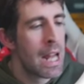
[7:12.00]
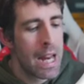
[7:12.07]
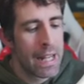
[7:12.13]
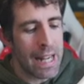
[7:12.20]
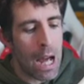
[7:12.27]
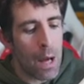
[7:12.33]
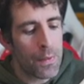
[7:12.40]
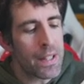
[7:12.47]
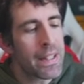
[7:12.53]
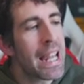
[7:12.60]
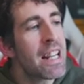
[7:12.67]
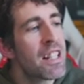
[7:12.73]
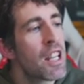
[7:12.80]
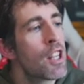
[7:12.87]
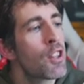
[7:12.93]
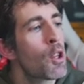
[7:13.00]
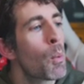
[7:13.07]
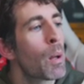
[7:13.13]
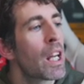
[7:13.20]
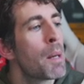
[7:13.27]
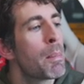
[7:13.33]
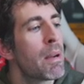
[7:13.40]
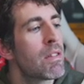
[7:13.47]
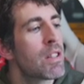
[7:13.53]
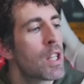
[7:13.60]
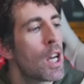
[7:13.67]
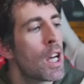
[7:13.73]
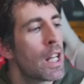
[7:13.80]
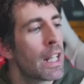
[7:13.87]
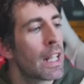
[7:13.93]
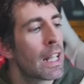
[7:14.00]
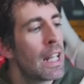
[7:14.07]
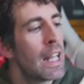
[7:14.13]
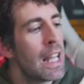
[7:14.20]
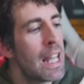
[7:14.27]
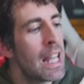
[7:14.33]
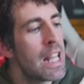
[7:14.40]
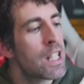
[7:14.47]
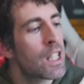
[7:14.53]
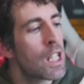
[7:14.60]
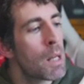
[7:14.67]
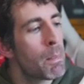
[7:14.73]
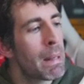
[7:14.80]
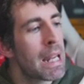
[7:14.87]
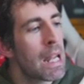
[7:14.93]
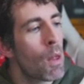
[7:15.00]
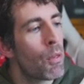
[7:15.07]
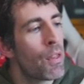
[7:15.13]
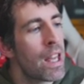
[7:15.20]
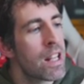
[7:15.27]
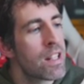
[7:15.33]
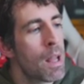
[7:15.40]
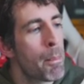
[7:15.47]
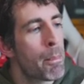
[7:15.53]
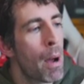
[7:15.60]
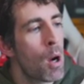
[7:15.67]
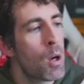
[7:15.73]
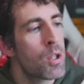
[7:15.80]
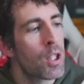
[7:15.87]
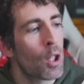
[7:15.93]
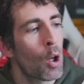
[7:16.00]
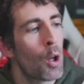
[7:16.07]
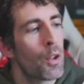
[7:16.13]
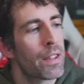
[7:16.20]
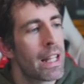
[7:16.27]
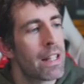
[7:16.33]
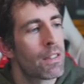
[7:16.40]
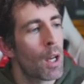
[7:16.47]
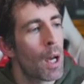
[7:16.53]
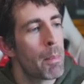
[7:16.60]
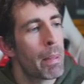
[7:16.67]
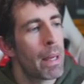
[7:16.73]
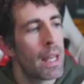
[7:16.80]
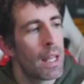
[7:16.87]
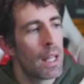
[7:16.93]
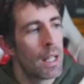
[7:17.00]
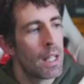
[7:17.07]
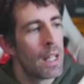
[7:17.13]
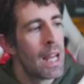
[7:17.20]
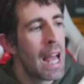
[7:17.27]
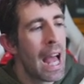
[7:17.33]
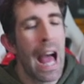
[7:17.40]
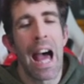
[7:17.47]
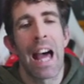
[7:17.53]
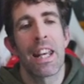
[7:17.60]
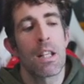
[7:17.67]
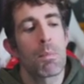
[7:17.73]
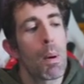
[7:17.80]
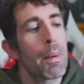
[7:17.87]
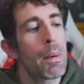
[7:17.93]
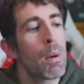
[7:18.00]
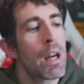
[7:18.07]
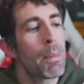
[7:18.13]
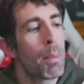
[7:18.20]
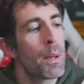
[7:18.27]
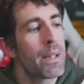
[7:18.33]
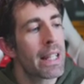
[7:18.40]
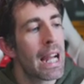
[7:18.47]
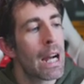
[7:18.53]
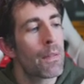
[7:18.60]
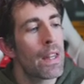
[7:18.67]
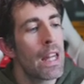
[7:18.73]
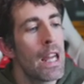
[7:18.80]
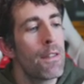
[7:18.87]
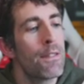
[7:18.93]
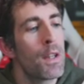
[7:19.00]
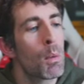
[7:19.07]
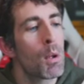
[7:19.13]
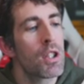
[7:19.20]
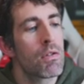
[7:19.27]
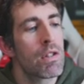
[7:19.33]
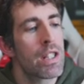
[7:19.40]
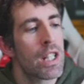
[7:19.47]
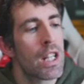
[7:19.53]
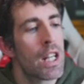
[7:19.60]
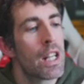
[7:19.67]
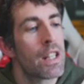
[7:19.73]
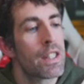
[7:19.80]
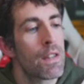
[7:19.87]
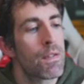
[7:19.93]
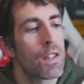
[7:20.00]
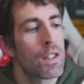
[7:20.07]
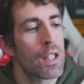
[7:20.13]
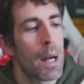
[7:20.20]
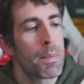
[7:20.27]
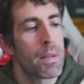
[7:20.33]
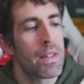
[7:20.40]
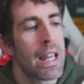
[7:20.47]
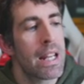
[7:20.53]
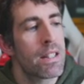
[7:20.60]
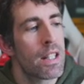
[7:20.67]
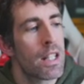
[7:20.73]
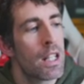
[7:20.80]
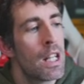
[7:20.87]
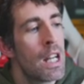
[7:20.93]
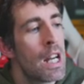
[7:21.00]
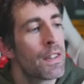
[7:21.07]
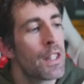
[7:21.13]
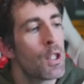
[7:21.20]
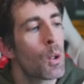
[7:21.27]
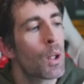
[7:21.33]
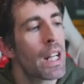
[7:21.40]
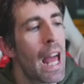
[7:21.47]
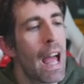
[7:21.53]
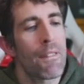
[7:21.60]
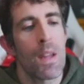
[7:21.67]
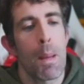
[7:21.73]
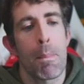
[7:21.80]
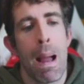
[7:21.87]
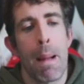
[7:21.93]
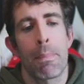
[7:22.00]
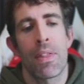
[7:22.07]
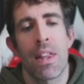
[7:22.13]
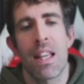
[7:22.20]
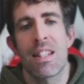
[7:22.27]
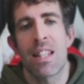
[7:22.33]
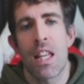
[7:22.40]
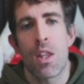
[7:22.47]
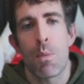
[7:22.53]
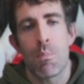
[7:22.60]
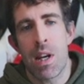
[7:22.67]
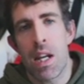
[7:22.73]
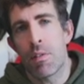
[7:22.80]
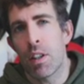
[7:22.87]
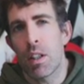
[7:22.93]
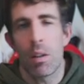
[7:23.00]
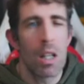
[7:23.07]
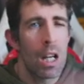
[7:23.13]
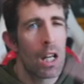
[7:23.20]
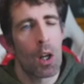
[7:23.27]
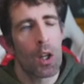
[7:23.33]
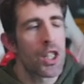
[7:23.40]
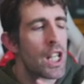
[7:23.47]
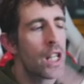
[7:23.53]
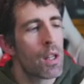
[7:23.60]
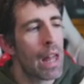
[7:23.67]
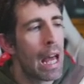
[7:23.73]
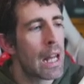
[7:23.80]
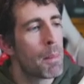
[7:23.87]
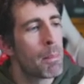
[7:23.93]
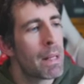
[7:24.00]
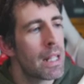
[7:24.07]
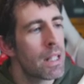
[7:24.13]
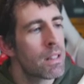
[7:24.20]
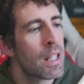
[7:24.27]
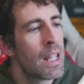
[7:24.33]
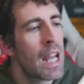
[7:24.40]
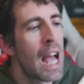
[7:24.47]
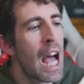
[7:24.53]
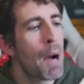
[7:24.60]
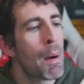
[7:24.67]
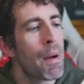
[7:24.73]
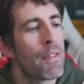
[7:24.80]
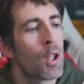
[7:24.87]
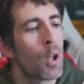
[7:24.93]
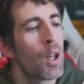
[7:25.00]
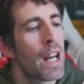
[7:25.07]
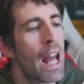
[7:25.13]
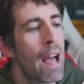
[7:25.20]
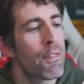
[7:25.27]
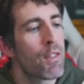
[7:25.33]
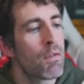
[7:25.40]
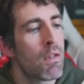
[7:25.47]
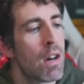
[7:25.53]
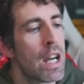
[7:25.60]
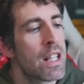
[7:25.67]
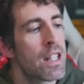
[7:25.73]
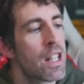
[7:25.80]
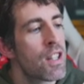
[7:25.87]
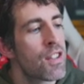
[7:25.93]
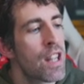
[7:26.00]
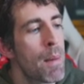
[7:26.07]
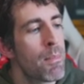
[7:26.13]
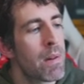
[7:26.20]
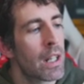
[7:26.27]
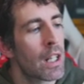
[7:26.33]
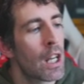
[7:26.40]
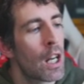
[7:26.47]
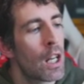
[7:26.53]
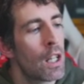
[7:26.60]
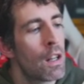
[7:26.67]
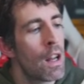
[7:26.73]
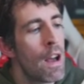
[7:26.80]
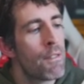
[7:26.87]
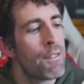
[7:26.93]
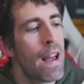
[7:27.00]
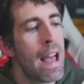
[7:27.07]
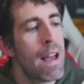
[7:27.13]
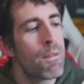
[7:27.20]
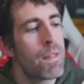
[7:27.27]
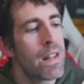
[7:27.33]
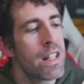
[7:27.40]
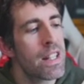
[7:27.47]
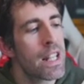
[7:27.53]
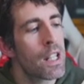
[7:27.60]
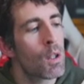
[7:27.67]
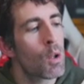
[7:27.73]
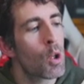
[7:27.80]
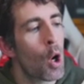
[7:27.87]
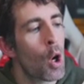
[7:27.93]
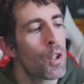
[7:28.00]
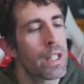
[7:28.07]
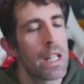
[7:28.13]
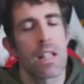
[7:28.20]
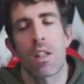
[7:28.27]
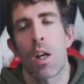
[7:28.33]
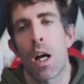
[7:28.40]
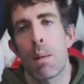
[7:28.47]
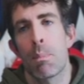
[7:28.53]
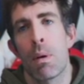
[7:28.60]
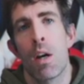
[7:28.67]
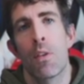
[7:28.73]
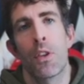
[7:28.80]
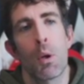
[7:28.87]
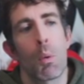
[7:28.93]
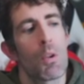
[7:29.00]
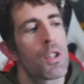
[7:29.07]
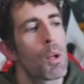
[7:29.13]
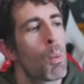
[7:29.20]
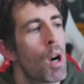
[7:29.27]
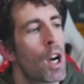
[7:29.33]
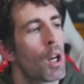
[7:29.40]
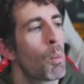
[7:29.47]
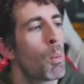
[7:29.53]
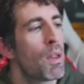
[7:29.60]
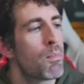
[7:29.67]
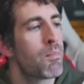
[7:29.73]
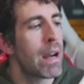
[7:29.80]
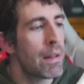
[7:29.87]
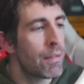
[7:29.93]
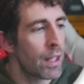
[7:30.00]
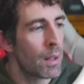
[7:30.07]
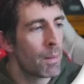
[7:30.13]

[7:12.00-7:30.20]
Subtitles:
Now, the data that we're going to be returning is going to be this post content type here. And it's probably worth pointing out that if you want to return different types of data, then you're going to have to map this in the preview, and I'll show you that in a minute. However, you're going to have to write separate code for every single content type that you want to work with preview.